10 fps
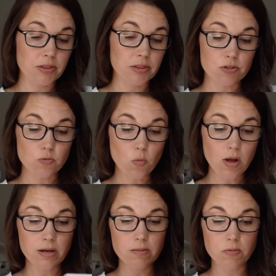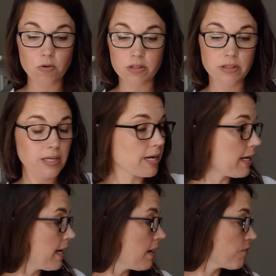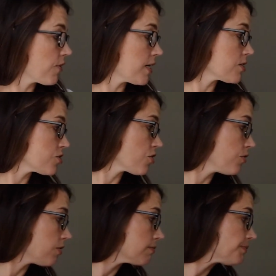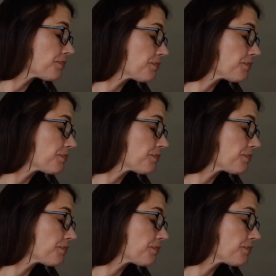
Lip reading: But there's one more thing I can't forget to show you,